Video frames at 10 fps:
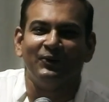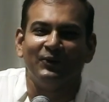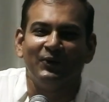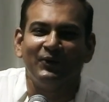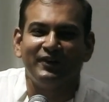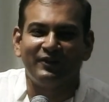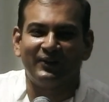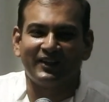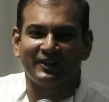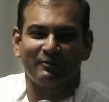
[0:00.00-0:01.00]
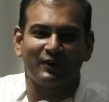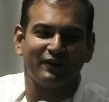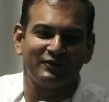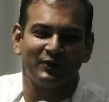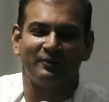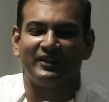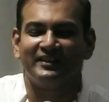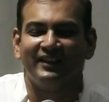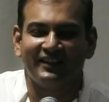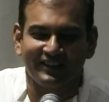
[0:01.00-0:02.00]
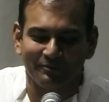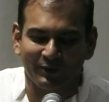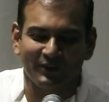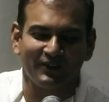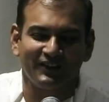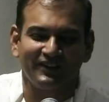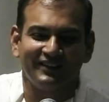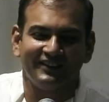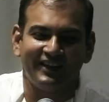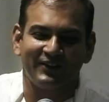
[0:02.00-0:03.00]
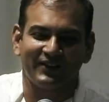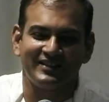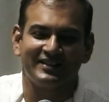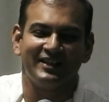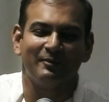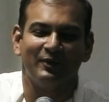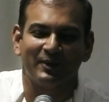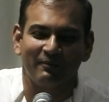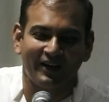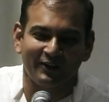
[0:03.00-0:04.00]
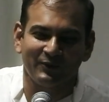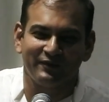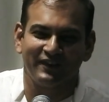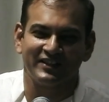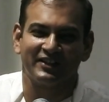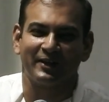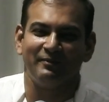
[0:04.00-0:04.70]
No, if you look at the book of Job, there's nothing more that you can see about a man who faced